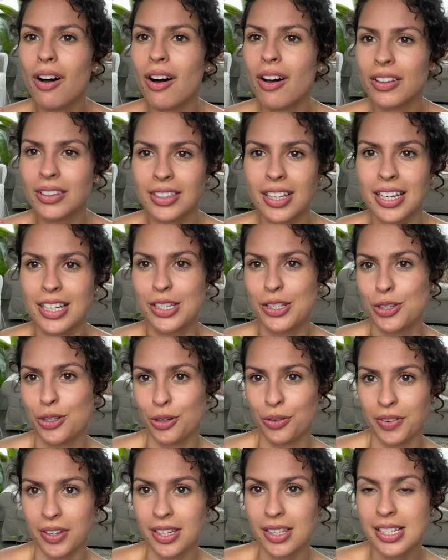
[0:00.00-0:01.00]
online
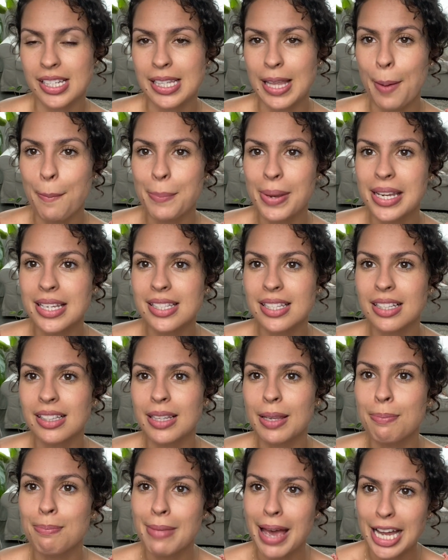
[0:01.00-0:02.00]
service that
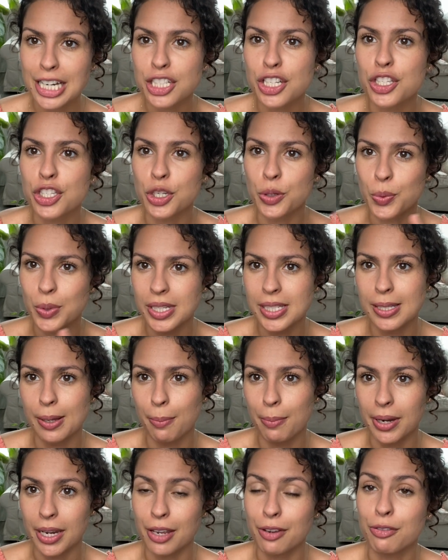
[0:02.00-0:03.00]
basically matches you with
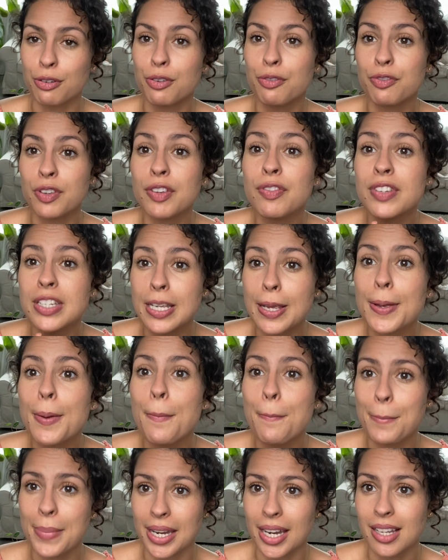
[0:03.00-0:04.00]
somebody for 50
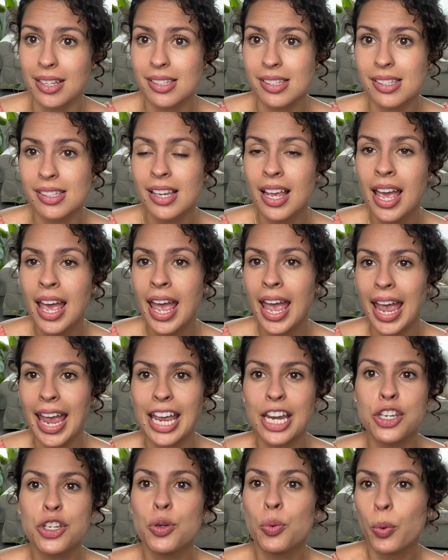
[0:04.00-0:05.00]
minutes
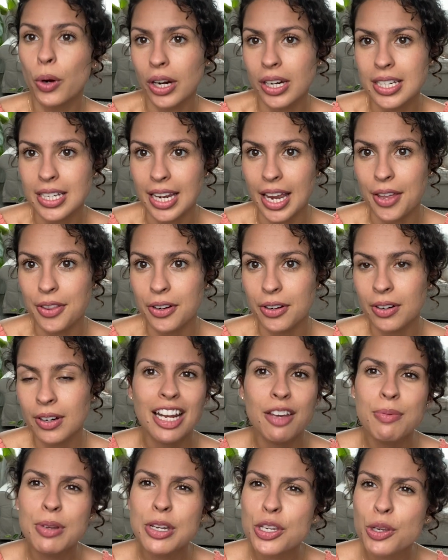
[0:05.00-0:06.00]
and you work together.
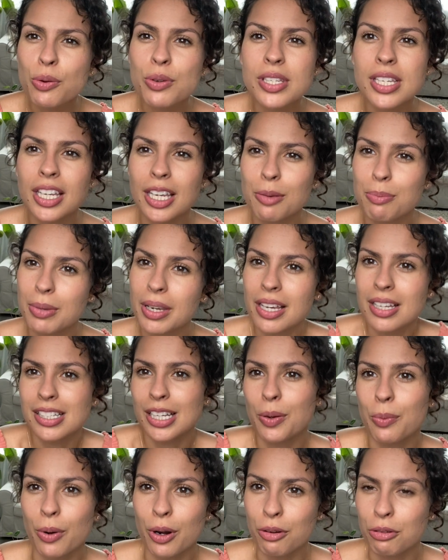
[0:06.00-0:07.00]
I've been using it because I
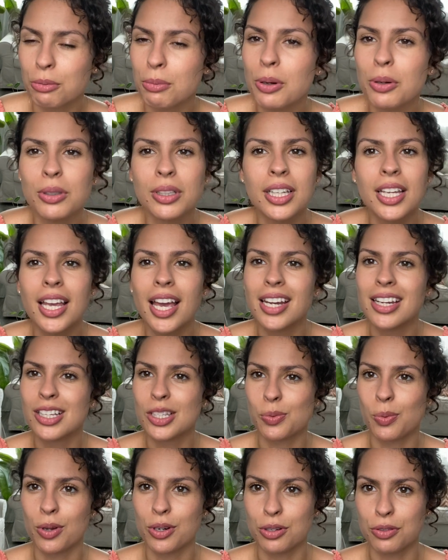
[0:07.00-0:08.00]
work remotely and
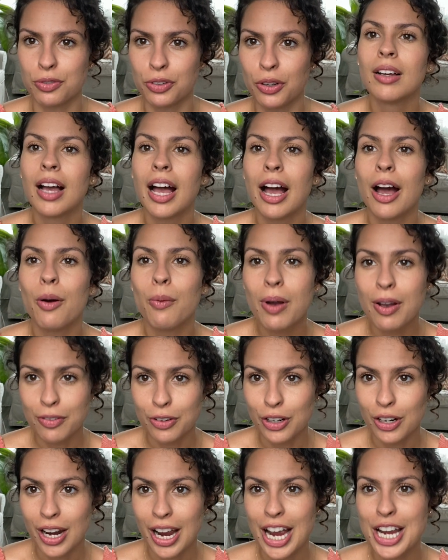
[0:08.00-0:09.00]
it's wonderful.
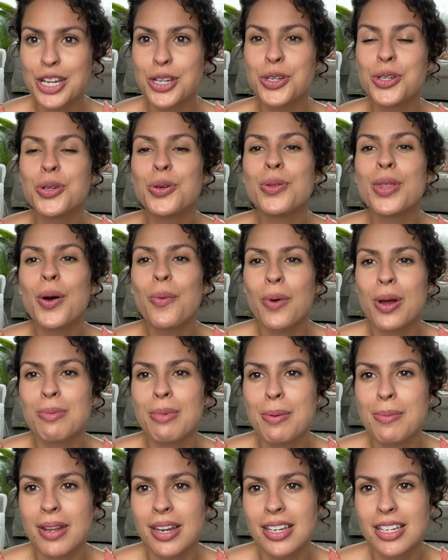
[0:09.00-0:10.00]
However, I knew that when my
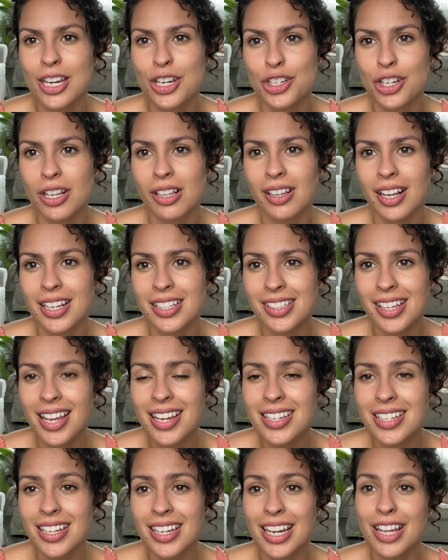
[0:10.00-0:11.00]
meditation class
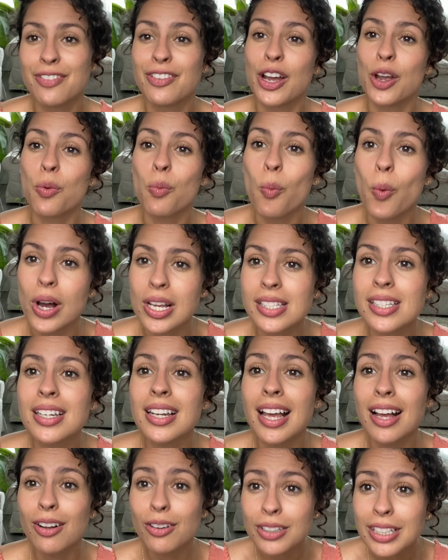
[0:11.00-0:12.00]
ended, if I wasn't
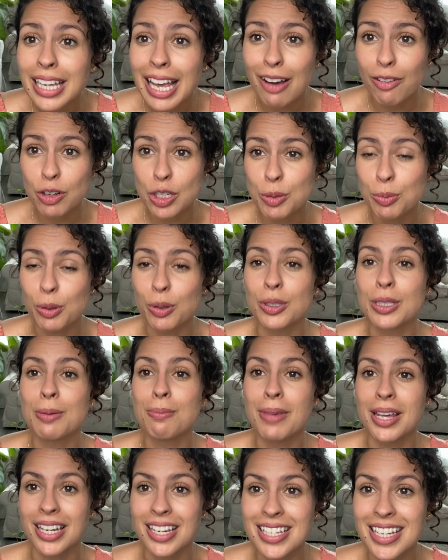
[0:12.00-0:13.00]
held accountable to
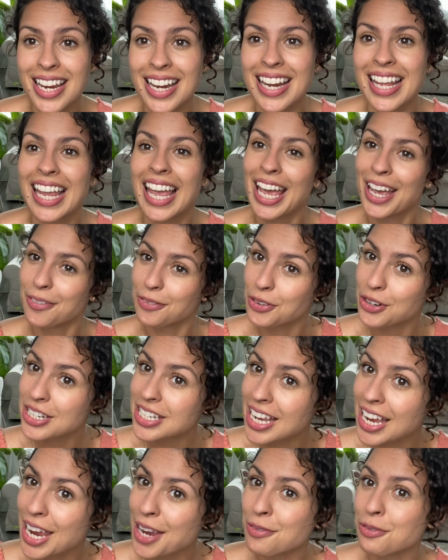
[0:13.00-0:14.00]
meditating every
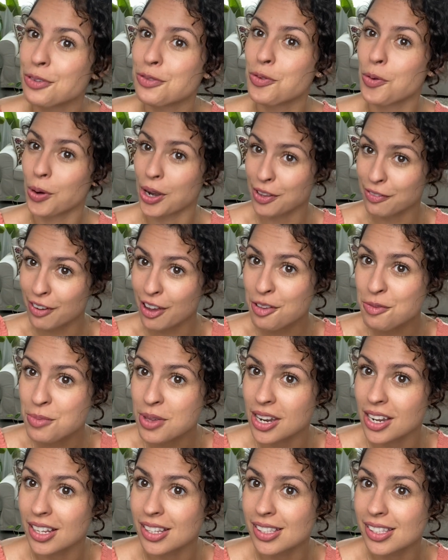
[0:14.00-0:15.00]
day for 45
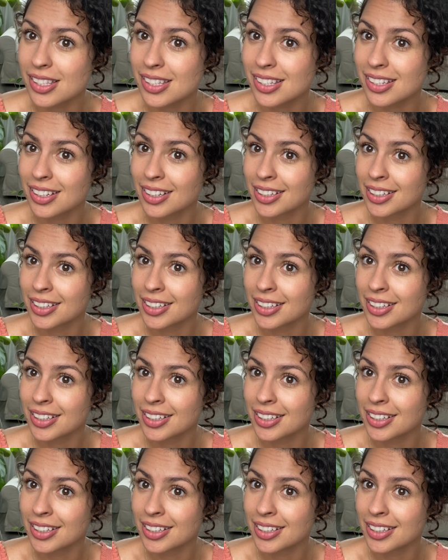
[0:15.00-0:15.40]
minutes,